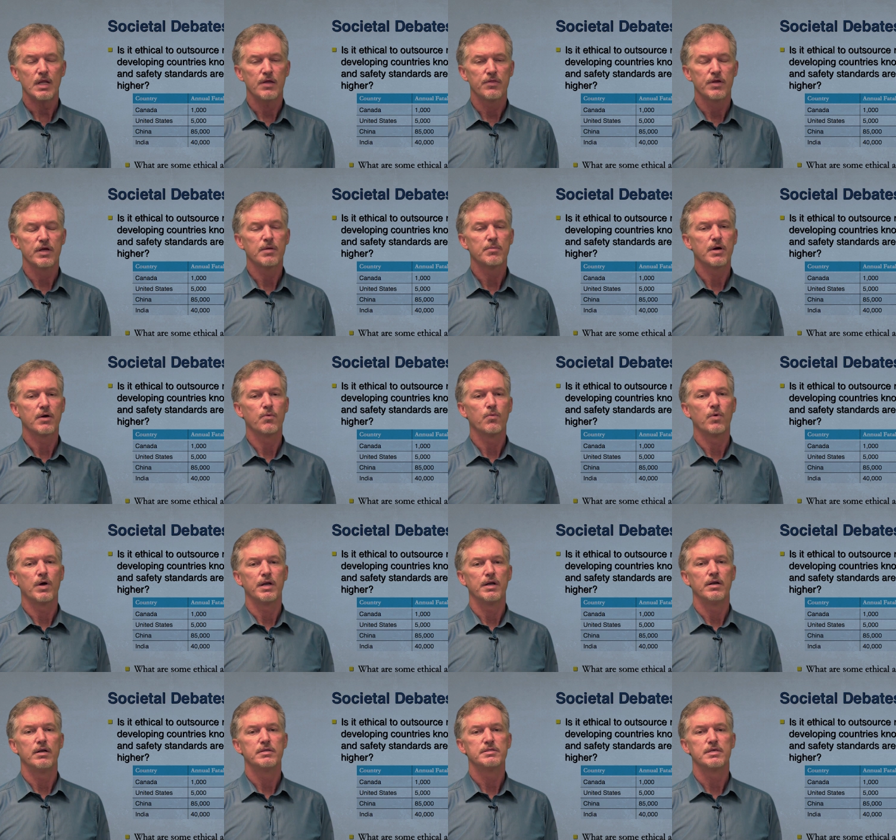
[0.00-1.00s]
think about
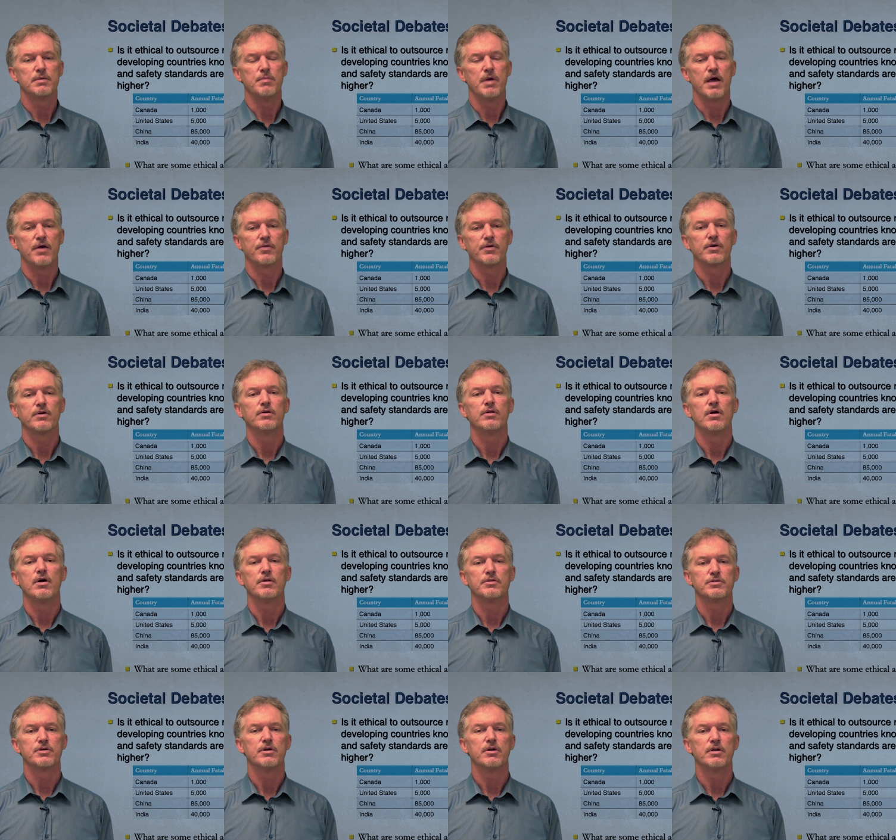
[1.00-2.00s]
what some ethical
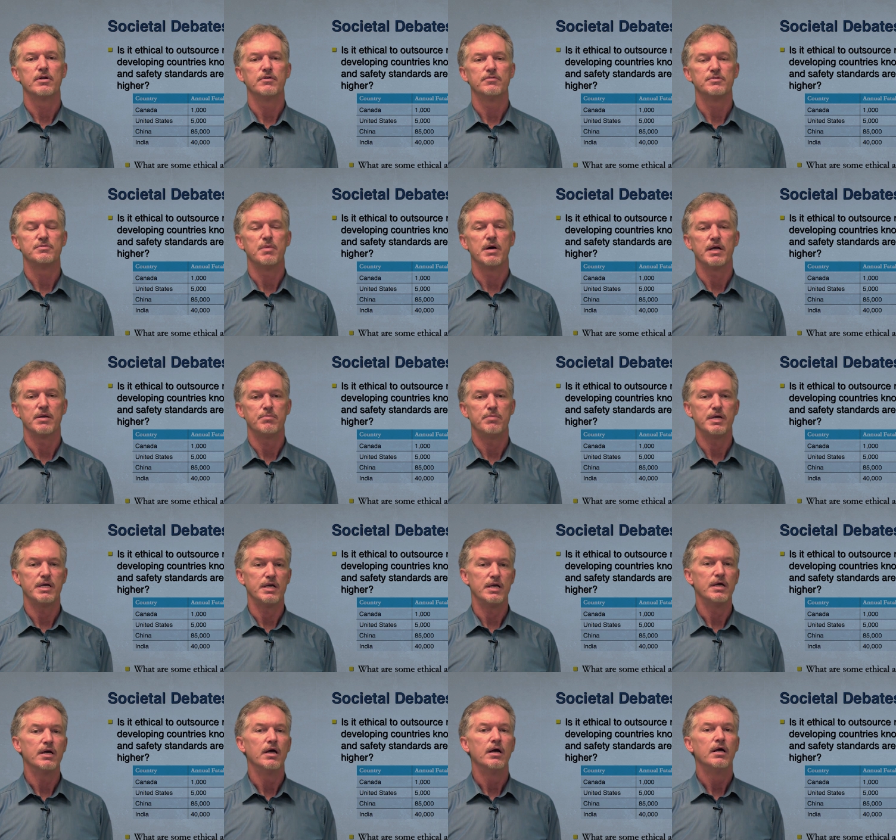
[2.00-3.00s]
alternatives might
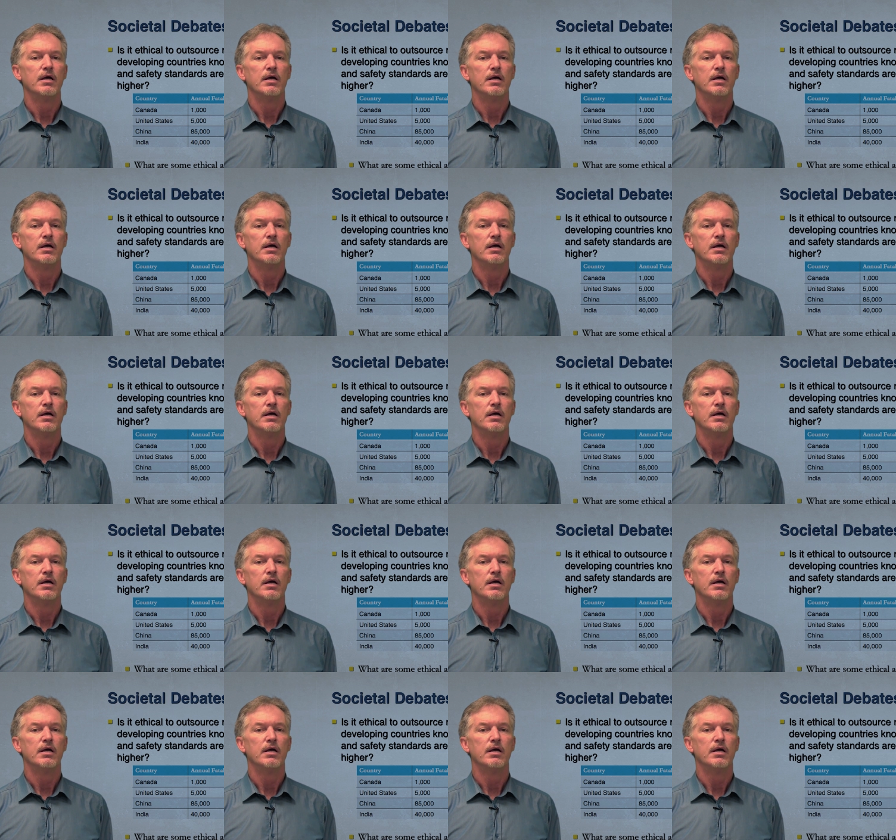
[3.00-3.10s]
be.